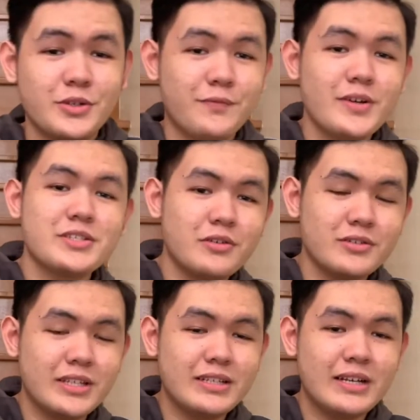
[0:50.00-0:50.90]
first
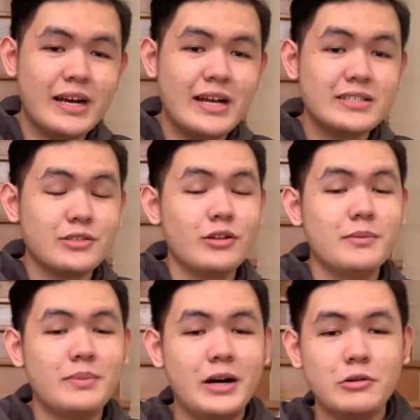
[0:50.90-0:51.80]
content guys, it's all
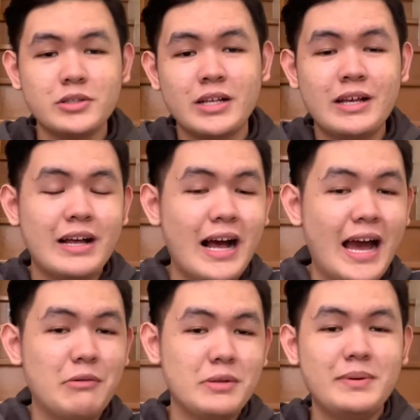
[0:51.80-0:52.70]
about,
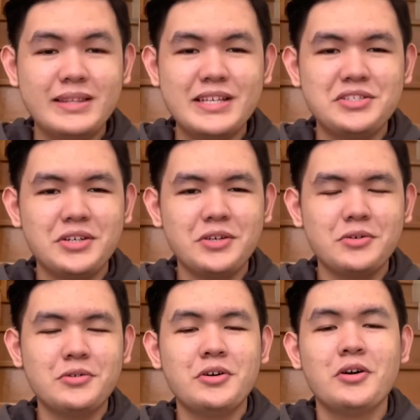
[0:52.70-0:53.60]
I will be teaching
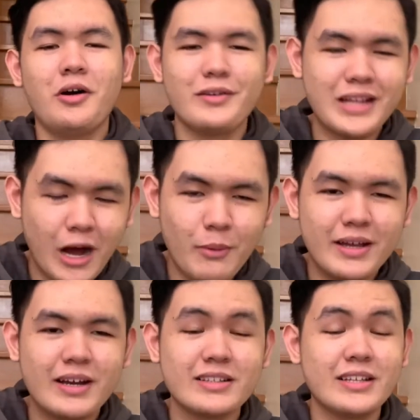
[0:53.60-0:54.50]
you on how
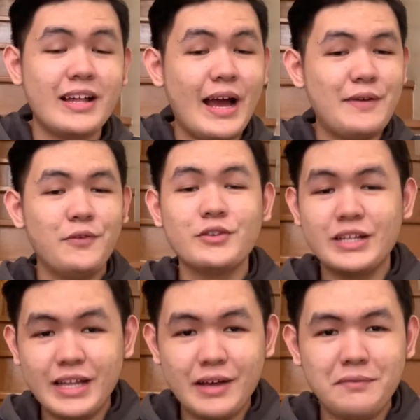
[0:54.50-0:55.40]
I got an iPhone
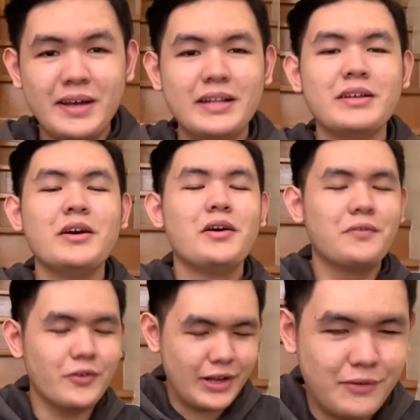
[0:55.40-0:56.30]
11
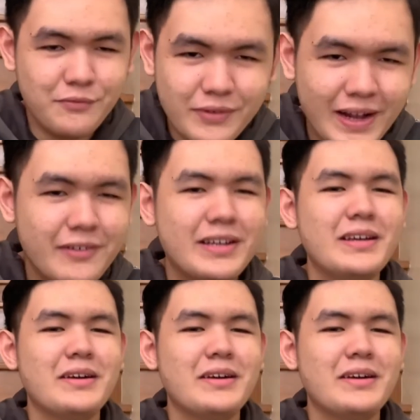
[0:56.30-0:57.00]
for a very,